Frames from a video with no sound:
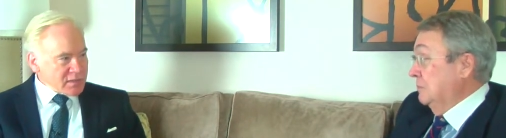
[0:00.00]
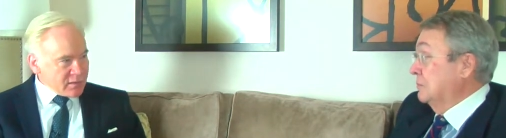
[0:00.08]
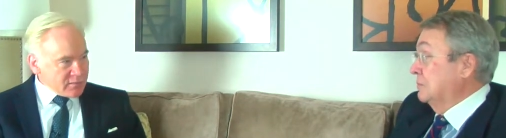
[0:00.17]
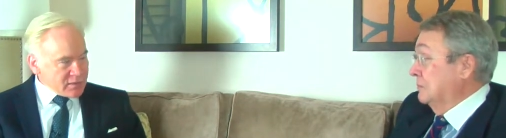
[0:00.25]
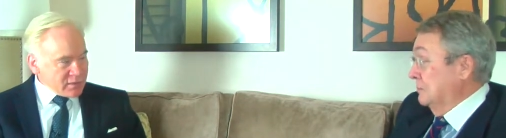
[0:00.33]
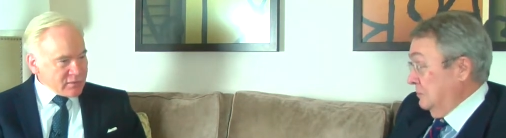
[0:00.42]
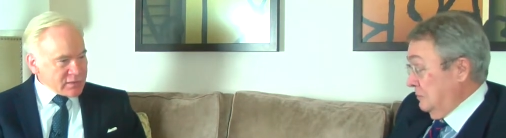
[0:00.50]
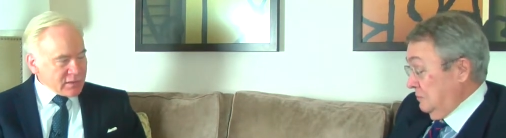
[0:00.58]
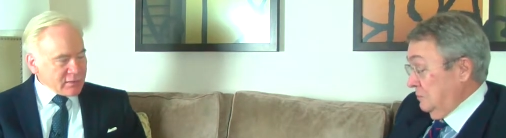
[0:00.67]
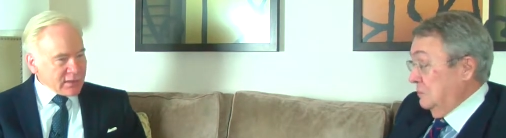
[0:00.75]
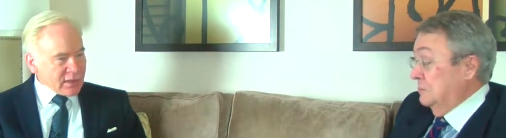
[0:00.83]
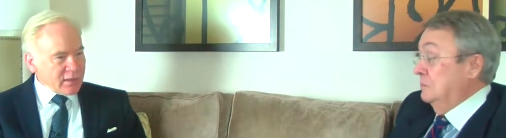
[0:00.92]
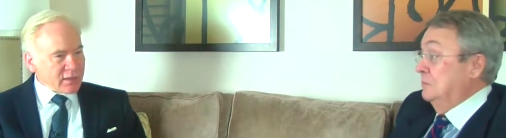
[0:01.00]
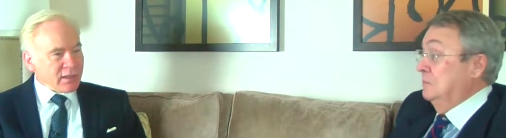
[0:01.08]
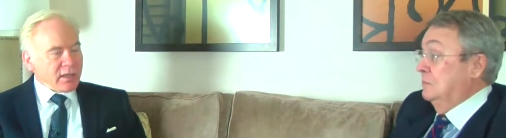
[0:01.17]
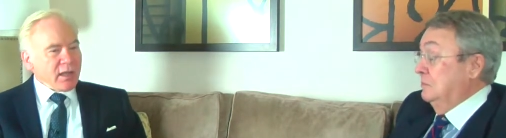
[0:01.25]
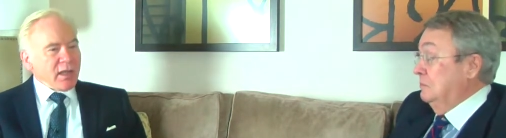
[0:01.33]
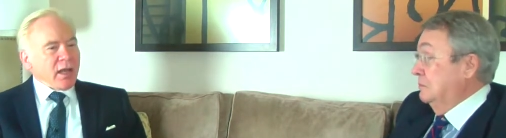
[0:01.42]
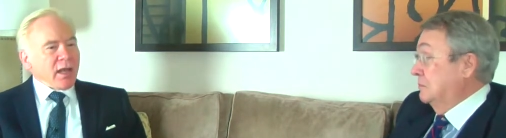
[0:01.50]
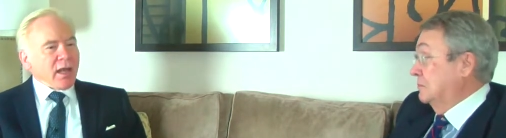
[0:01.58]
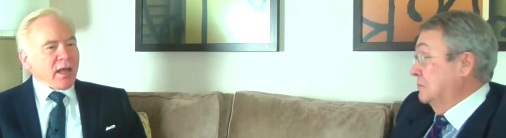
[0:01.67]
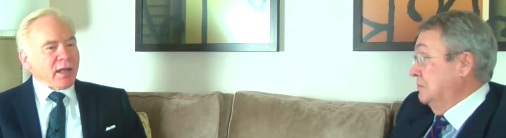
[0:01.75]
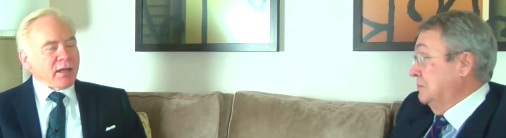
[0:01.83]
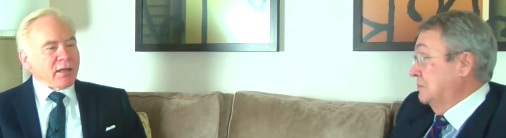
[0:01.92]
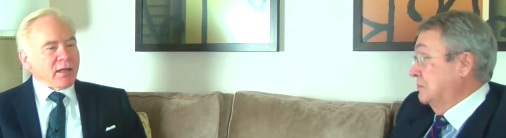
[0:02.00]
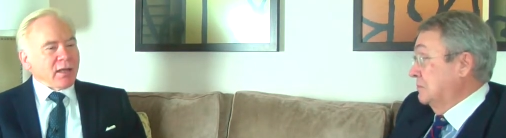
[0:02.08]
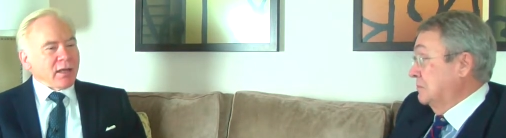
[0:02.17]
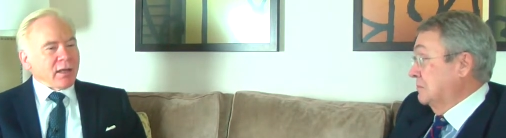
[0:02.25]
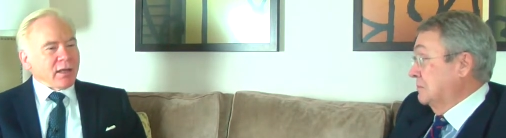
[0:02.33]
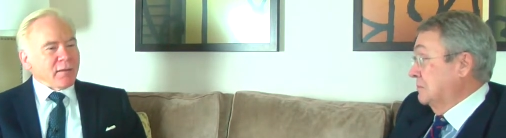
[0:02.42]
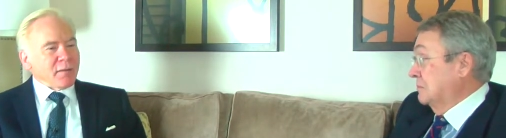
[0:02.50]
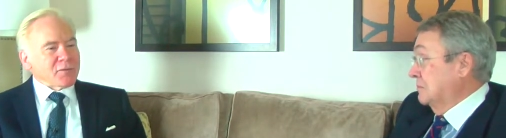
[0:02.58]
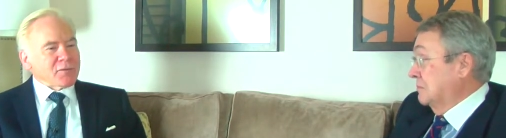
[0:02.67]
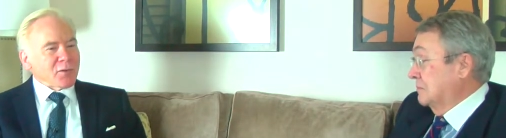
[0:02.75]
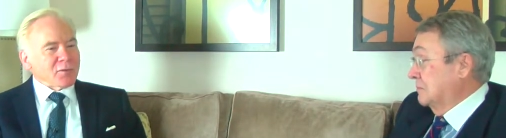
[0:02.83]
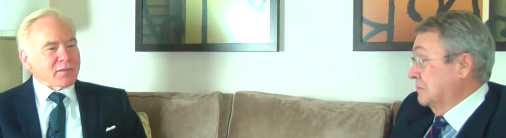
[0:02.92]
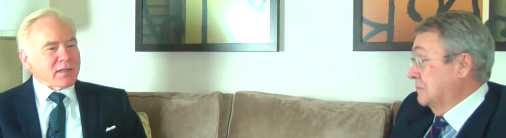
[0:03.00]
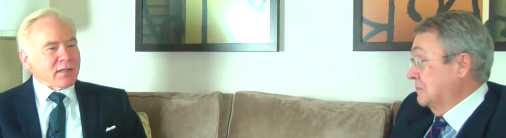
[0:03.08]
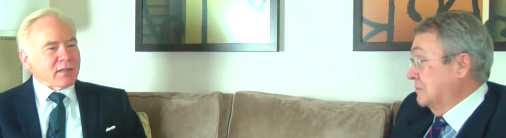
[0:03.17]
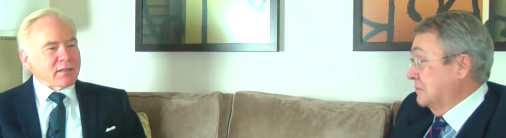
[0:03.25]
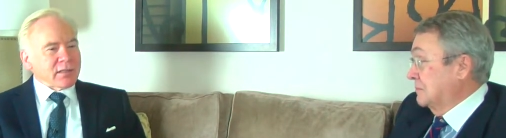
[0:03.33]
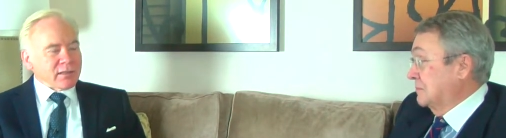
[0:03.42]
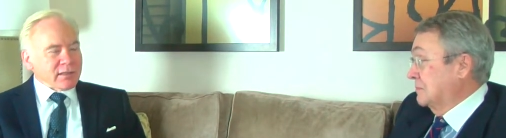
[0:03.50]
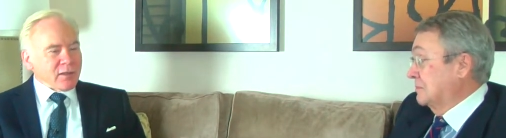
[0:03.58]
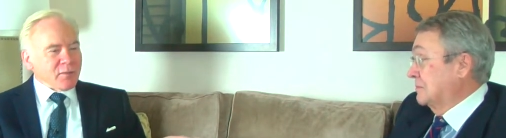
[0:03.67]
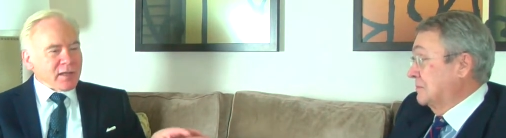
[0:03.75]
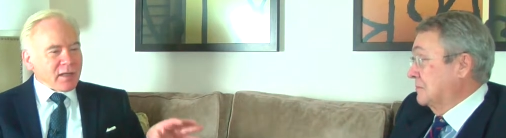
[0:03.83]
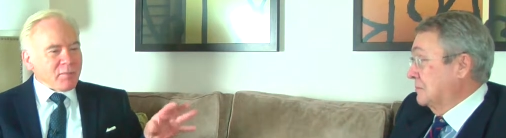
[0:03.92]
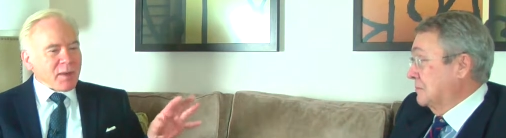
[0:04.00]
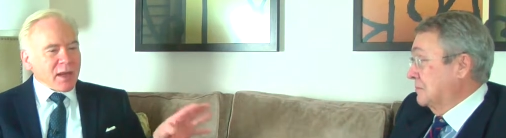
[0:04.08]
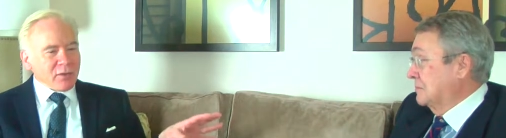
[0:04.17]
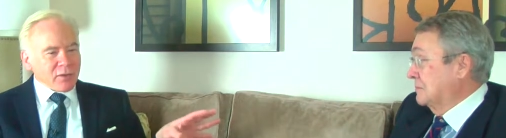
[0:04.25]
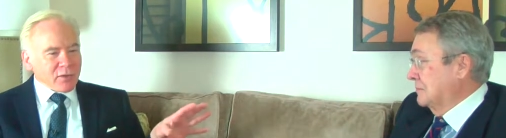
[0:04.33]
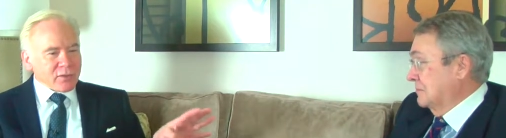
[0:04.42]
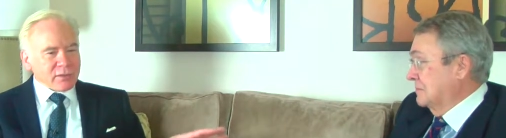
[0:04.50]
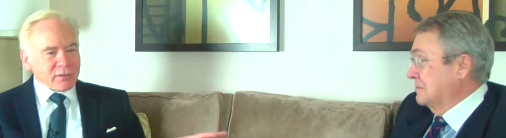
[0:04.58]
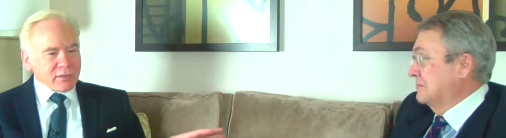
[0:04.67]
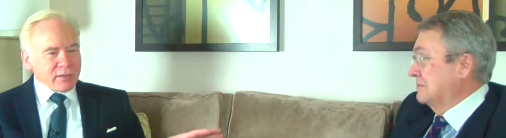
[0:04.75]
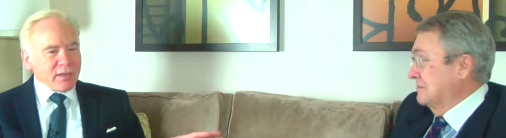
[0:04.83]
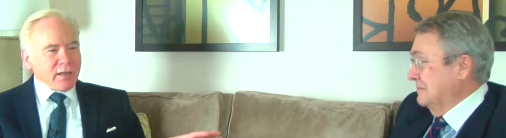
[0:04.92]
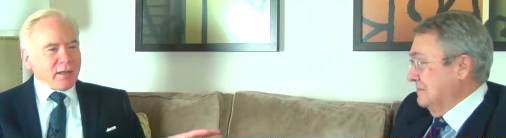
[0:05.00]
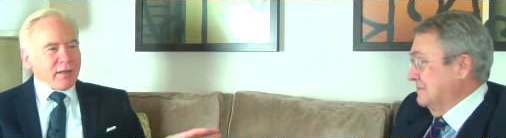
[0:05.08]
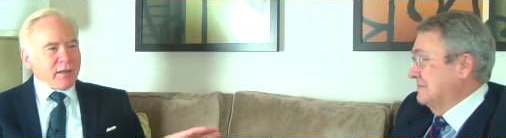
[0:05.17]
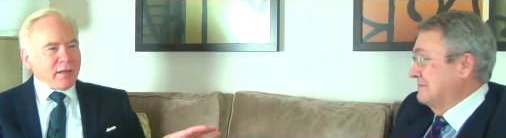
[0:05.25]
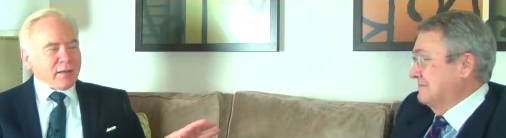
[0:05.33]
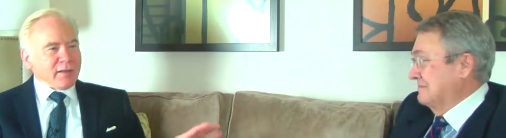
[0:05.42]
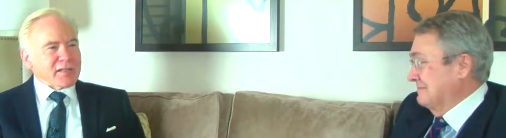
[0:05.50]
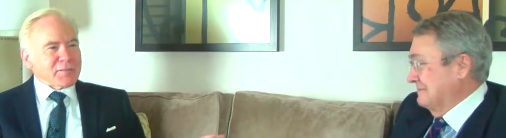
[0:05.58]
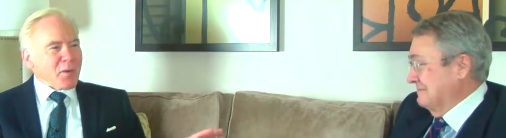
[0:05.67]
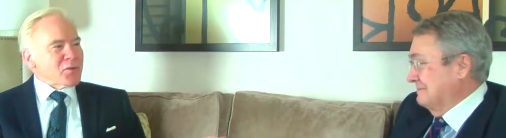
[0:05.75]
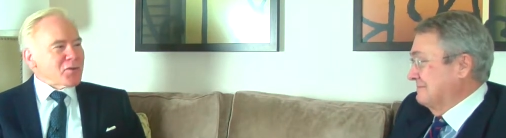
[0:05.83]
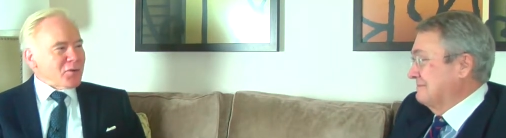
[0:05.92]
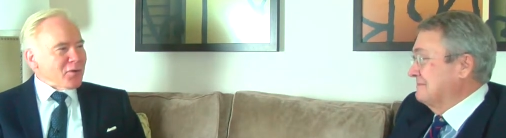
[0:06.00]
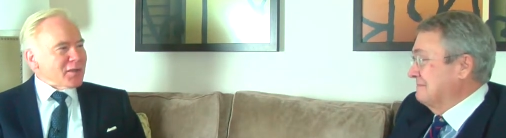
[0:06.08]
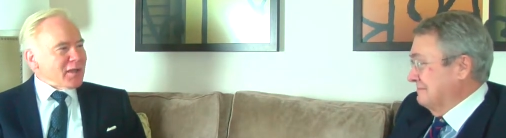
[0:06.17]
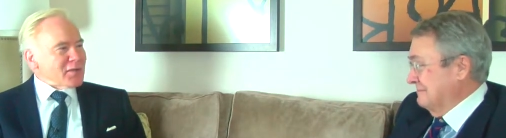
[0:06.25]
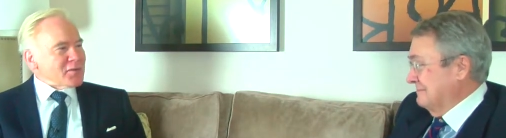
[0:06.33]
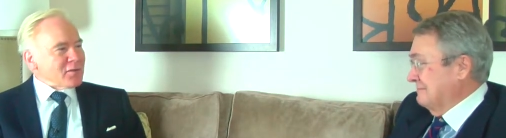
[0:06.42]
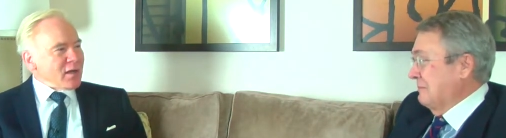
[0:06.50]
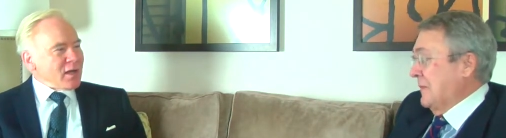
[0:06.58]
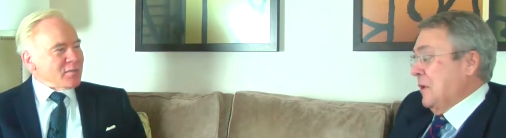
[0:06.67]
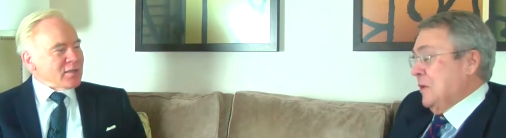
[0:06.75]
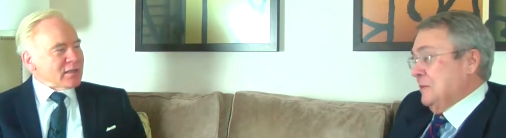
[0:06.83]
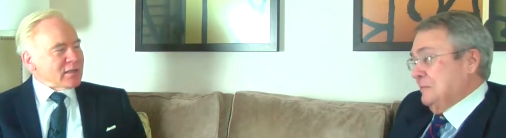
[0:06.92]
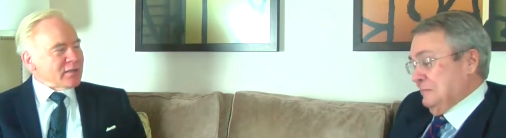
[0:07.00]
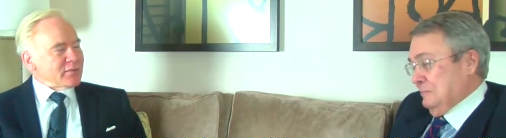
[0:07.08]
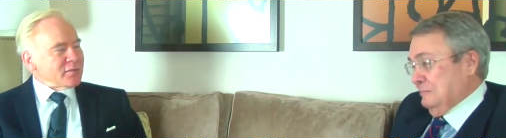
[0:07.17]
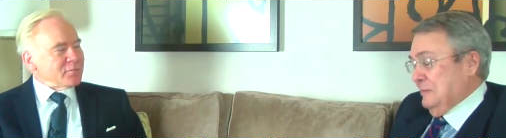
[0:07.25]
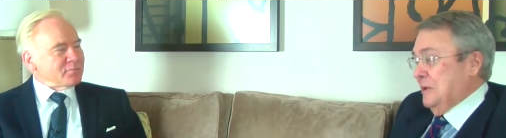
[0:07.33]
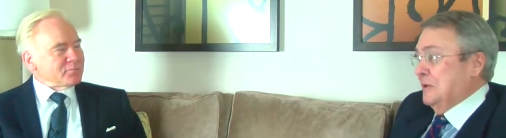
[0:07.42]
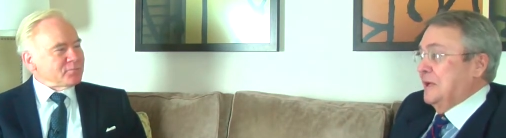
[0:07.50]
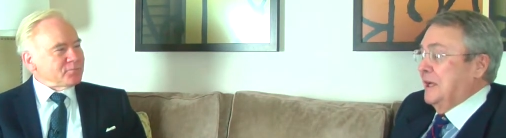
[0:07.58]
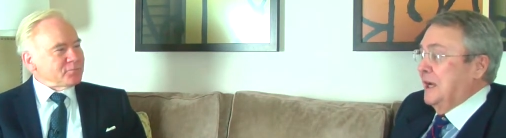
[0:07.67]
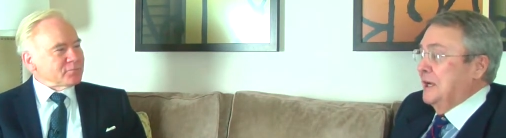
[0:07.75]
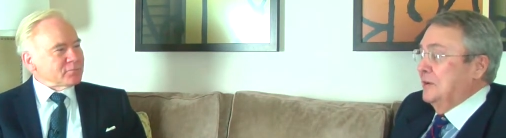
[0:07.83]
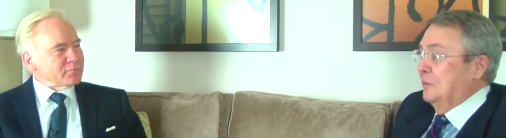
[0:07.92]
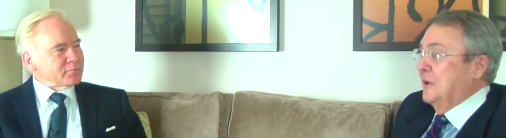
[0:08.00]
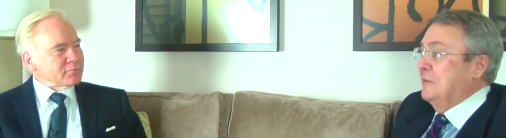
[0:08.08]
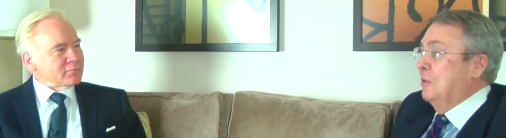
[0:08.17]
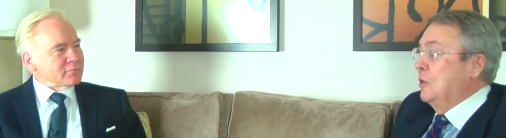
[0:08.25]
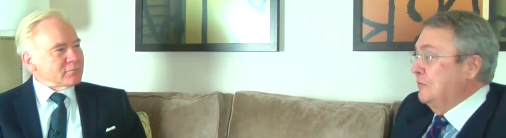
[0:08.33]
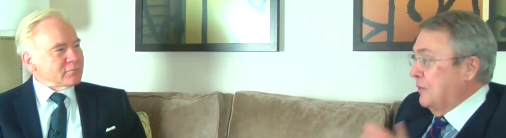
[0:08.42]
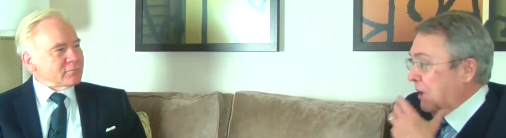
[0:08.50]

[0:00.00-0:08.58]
Speaker 1: Western Reserve is located. Mm -hmm. And uh, so to tell me about your uh, exposure
Speaker 2: to organized crime in Cleveland. Okay, I, we moved